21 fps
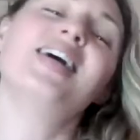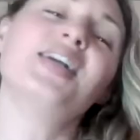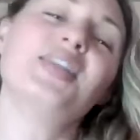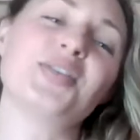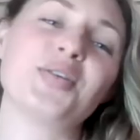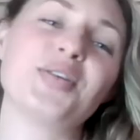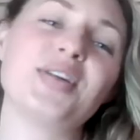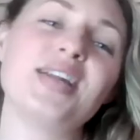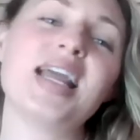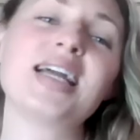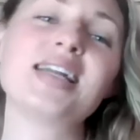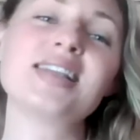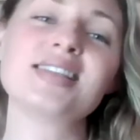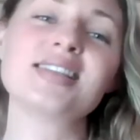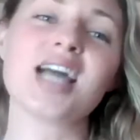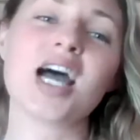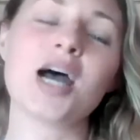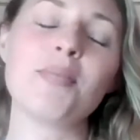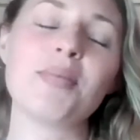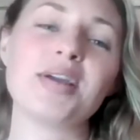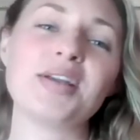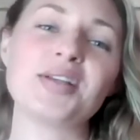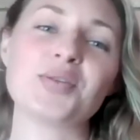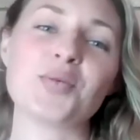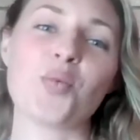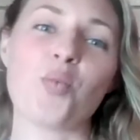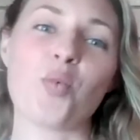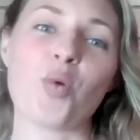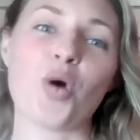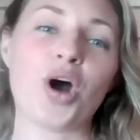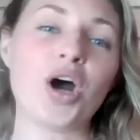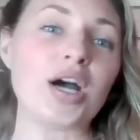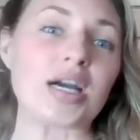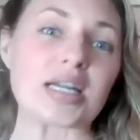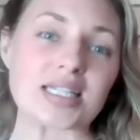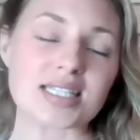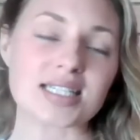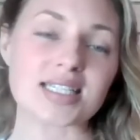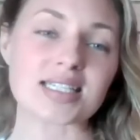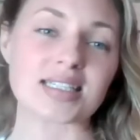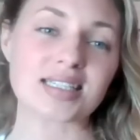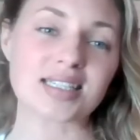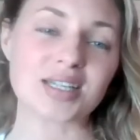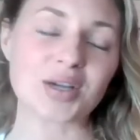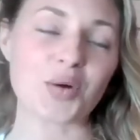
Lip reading: So next up is what